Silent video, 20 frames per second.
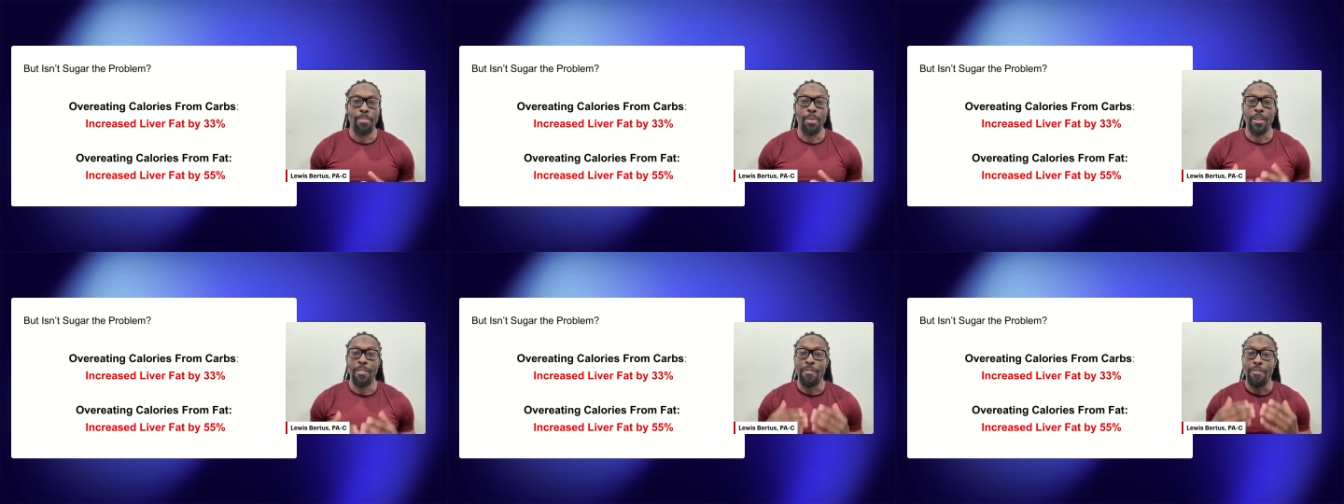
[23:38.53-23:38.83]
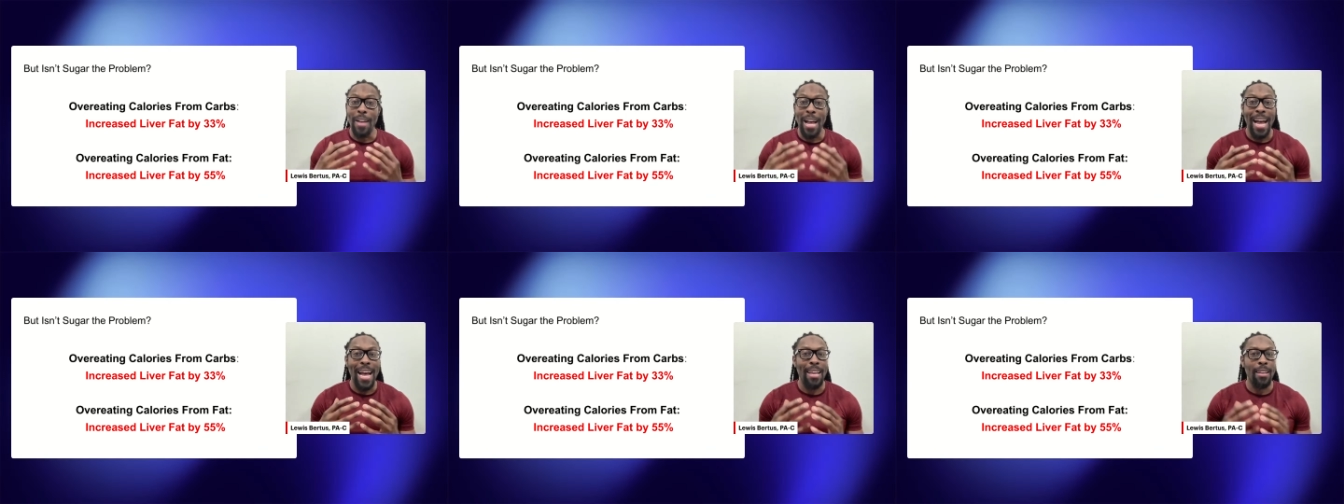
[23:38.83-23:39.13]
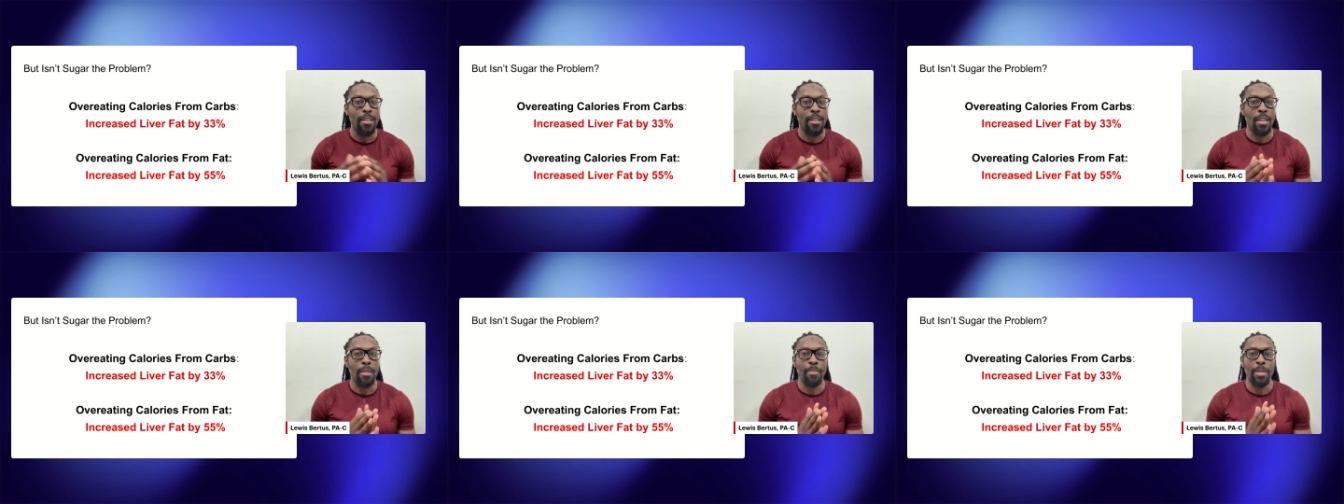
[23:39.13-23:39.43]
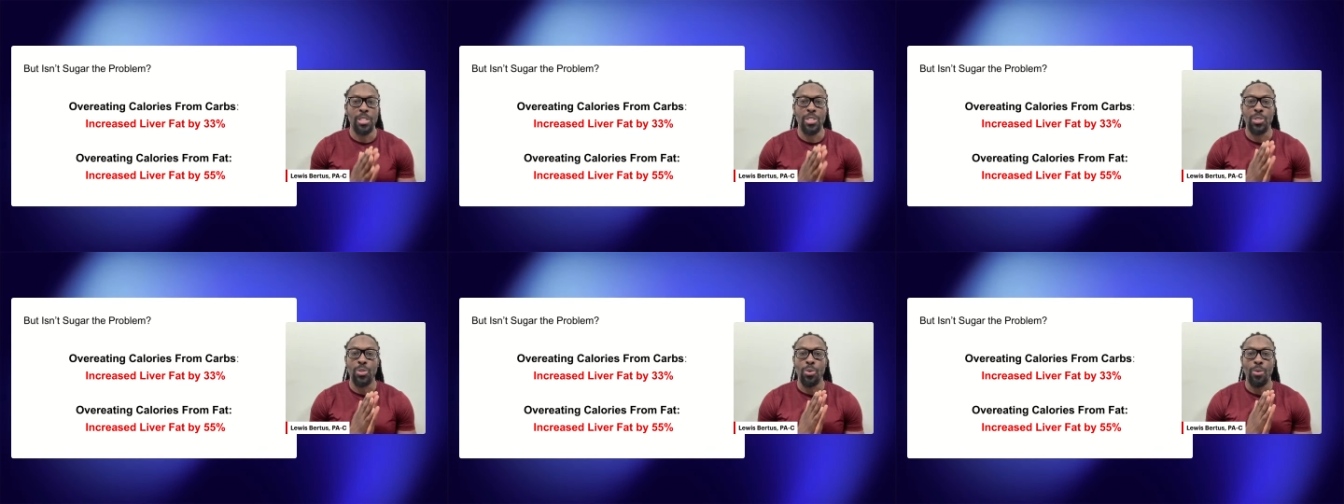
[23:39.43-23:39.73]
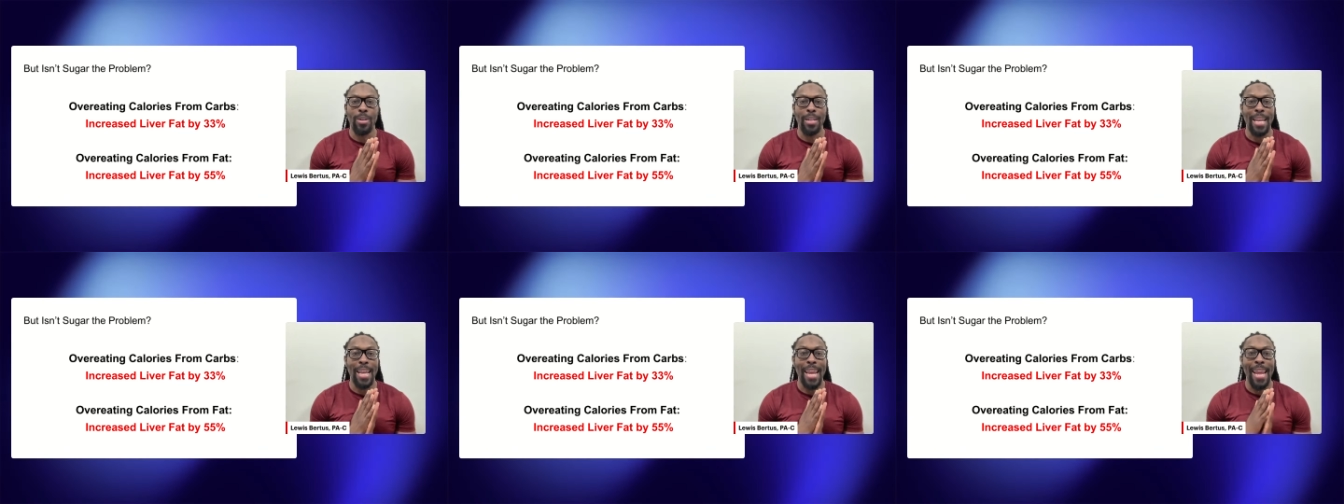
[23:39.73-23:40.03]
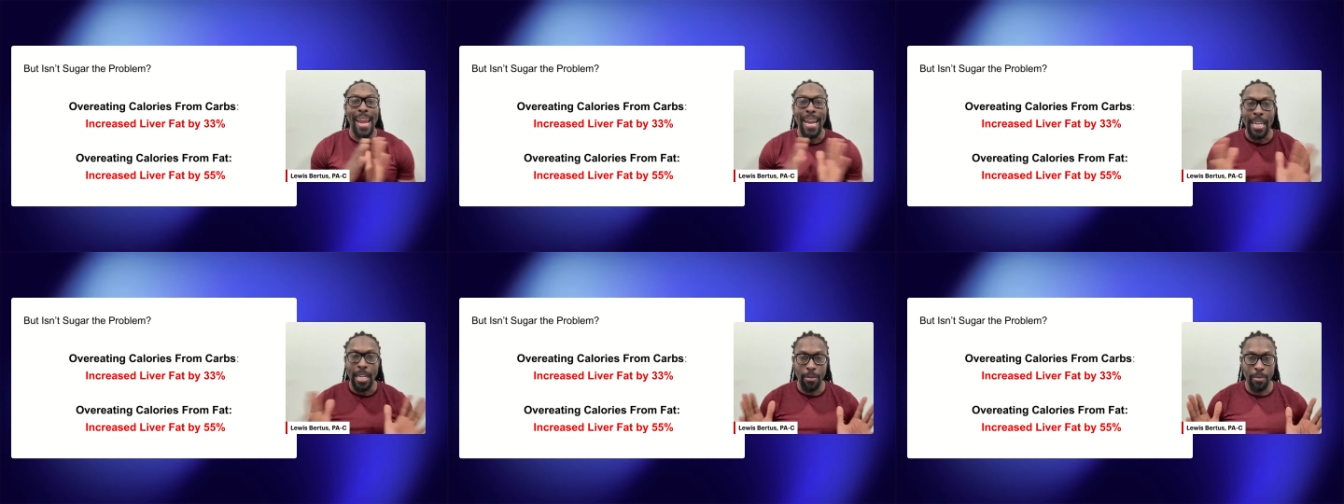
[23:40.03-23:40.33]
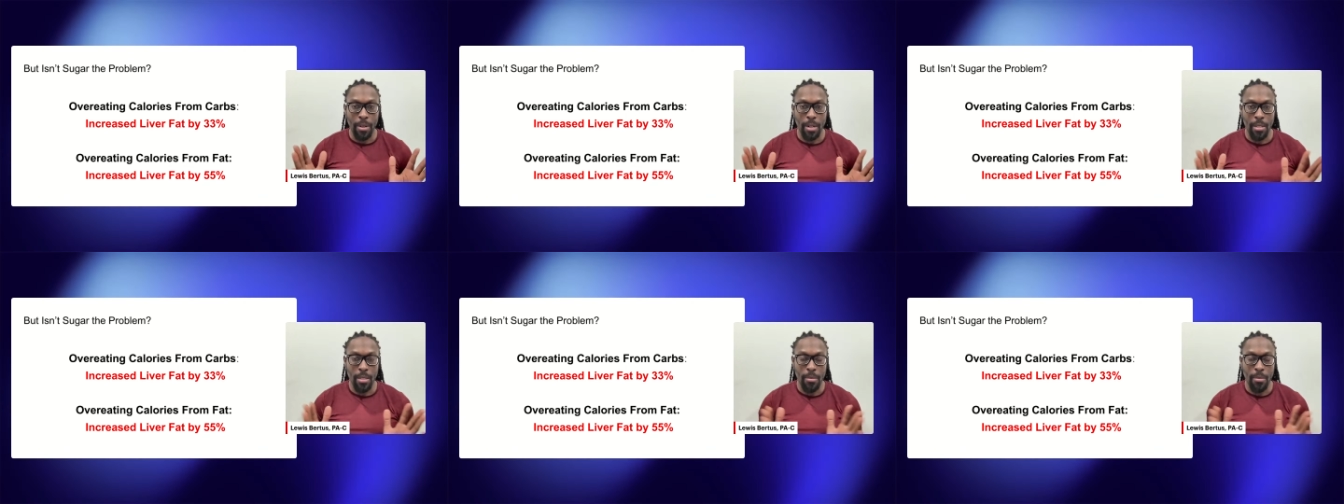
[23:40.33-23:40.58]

But fat can be stored anywhere.